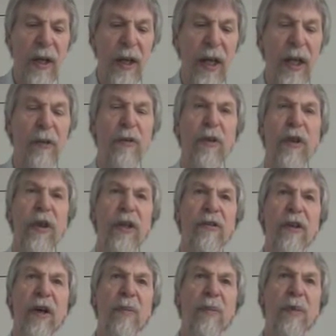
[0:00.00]
like, for
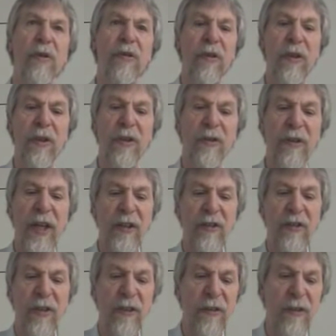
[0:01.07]
example, certain
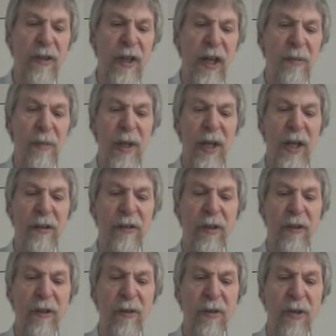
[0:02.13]
sections can be
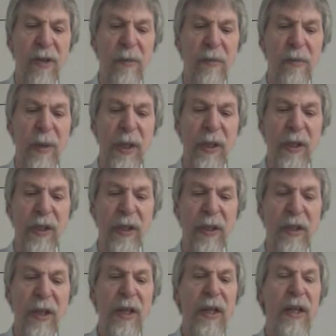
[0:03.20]
executed in
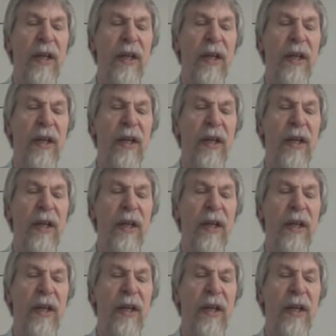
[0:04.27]
parallel,